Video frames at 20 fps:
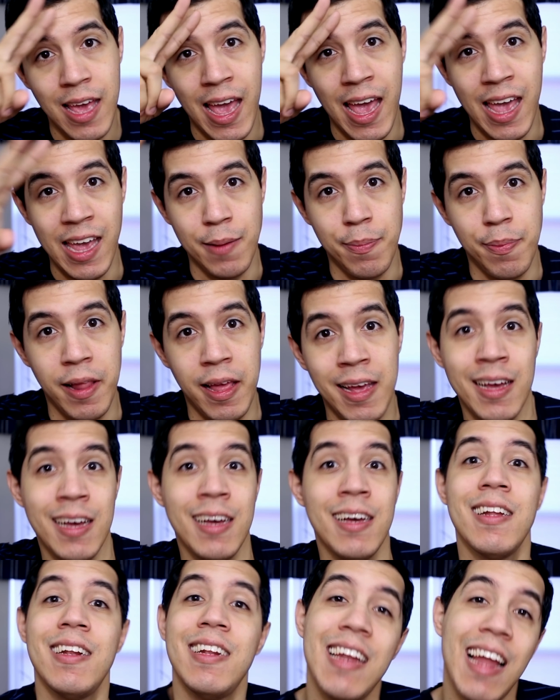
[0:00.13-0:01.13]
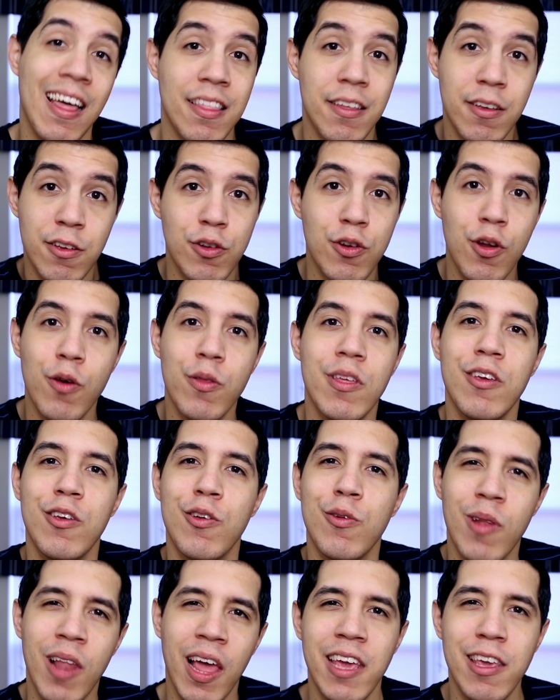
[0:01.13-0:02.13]
Hey, playa, now that you know that
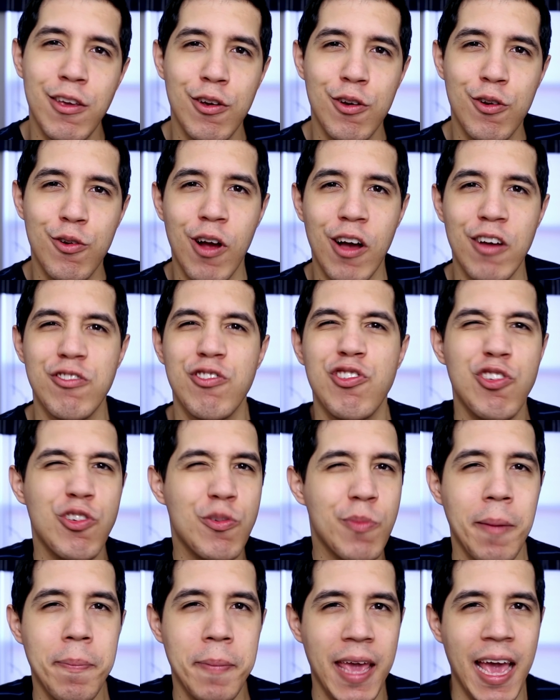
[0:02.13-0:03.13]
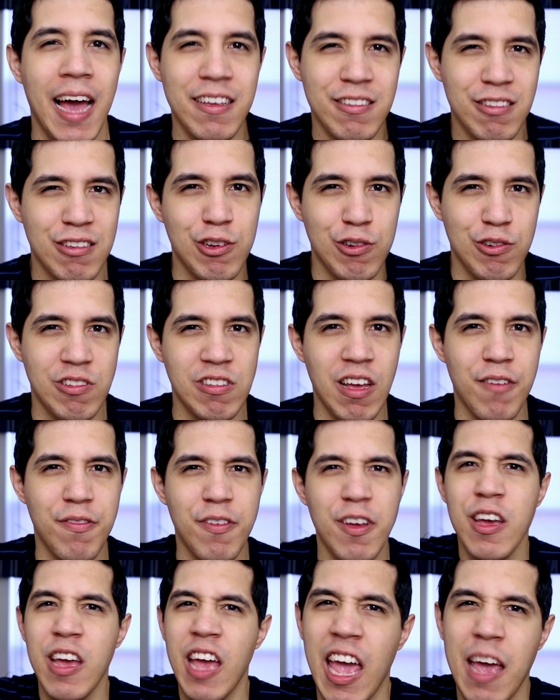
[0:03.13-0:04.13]
you like your crush, you might be asking yourself,
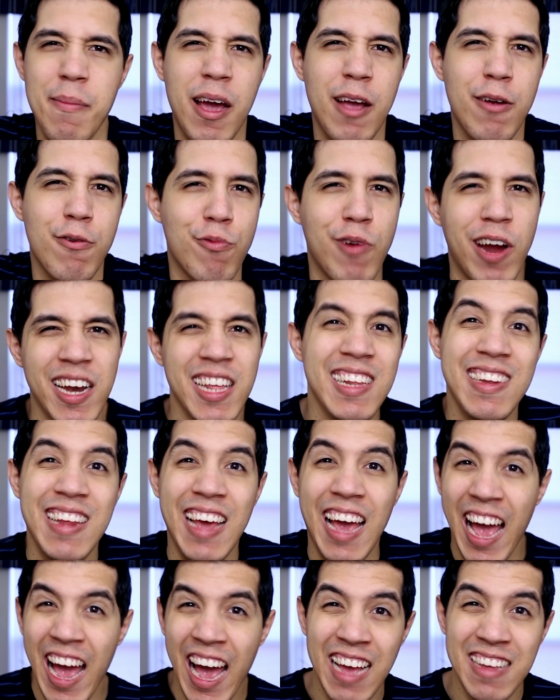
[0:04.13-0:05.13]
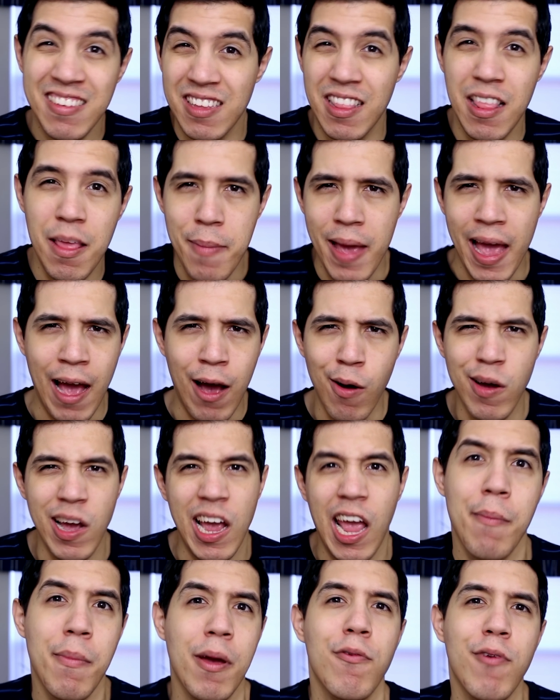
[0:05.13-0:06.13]
am I ready to ask them out?
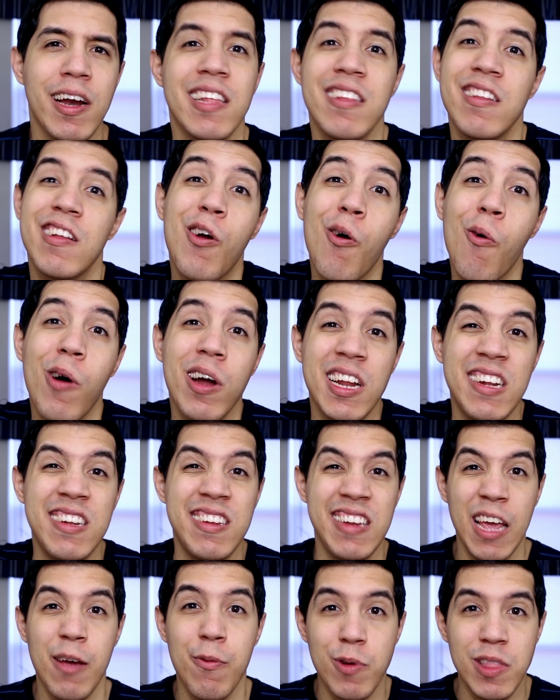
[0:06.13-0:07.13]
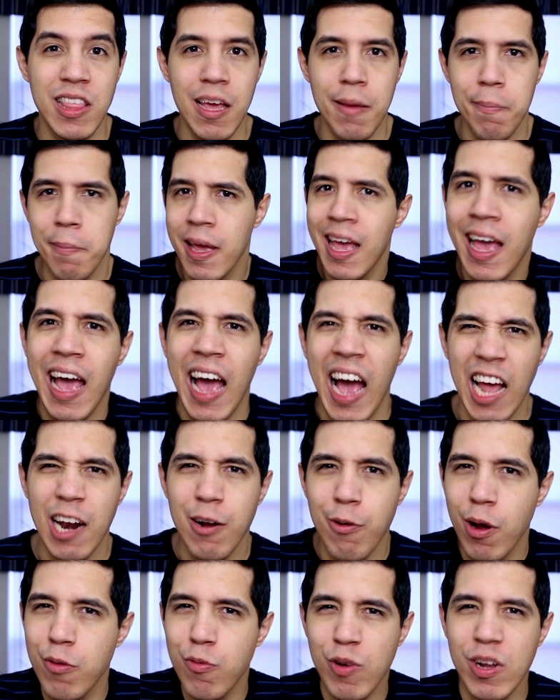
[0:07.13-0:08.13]
Am I ready to go on a date with them? How
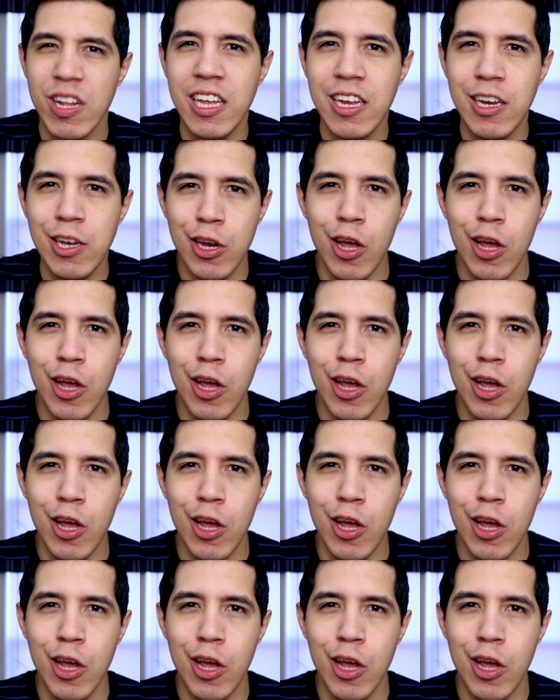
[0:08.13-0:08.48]
do I really